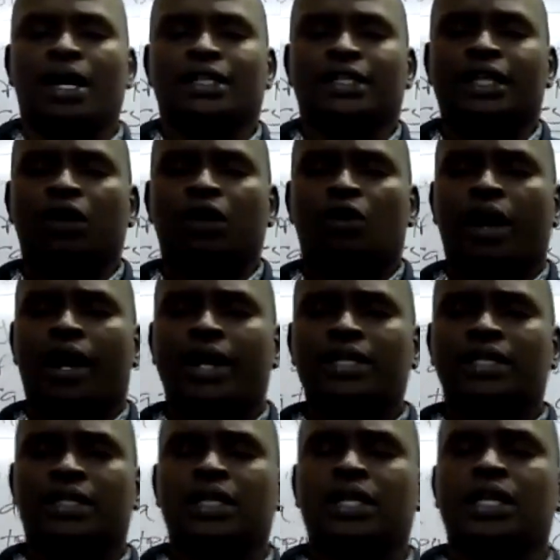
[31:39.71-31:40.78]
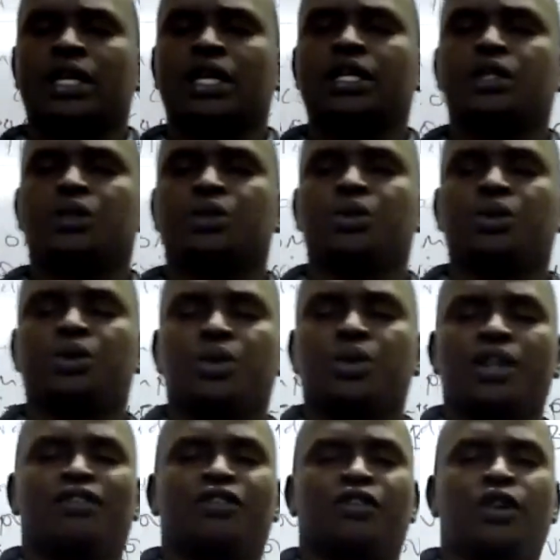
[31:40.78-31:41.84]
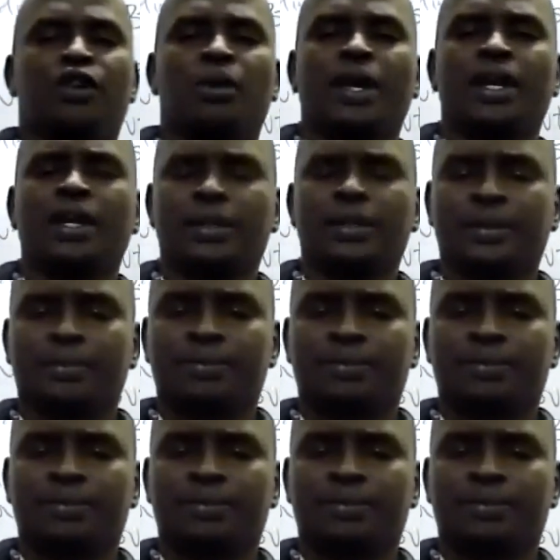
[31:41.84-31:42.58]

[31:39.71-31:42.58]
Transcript: categorized into the following.